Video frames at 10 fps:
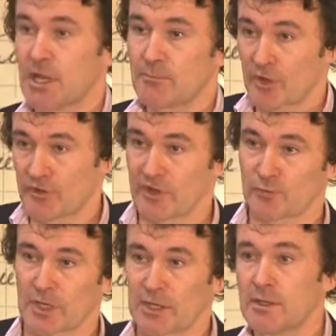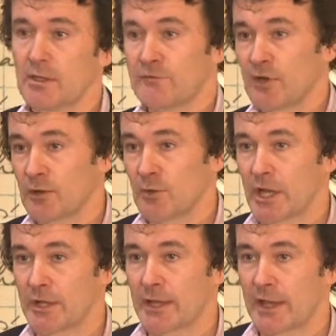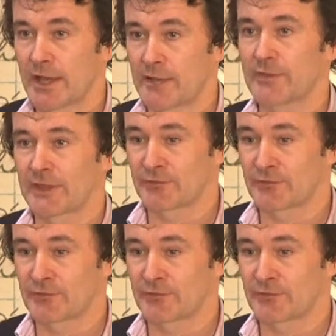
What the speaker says: but it will follow on that